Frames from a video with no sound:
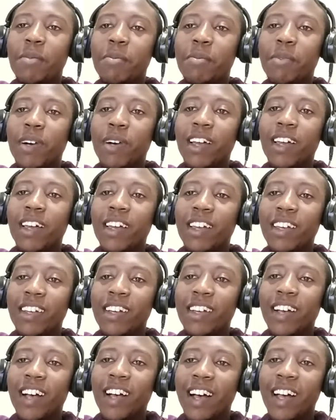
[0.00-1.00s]
My
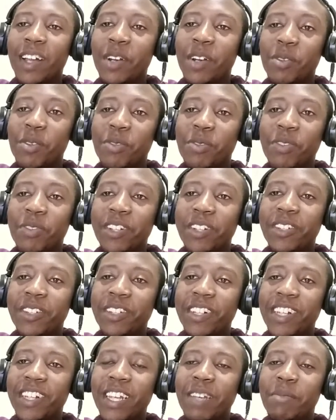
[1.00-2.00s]

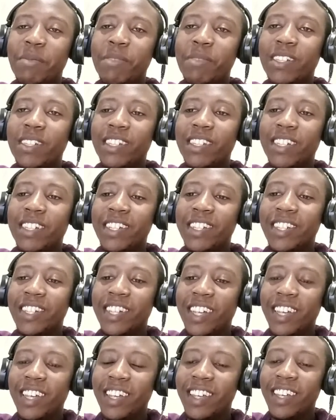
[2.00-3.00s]
unofficial name is
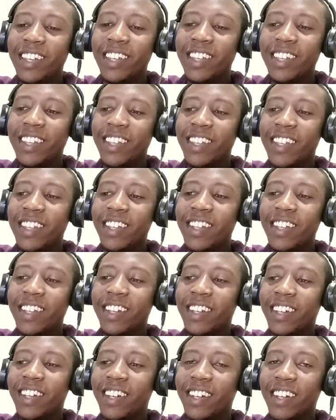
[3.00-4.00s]
DJ,
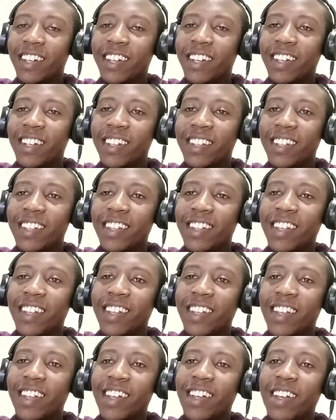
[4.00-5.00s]
uh,
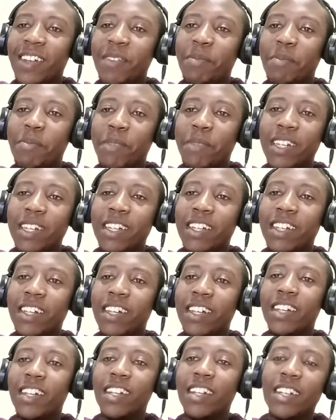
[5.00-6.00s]

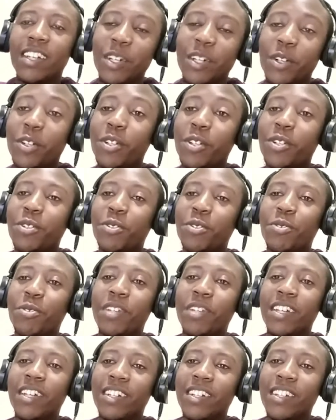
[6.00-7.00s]
meaning Don
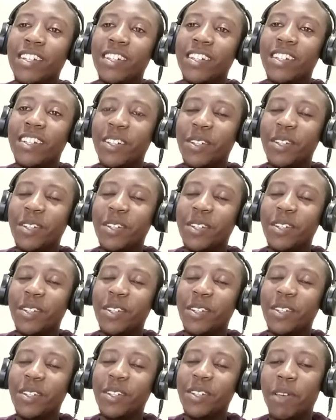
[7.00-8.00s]
Jr. Don
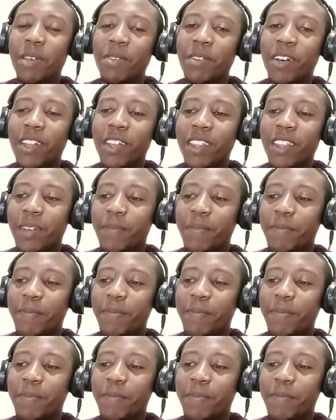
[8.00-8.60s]
is my father.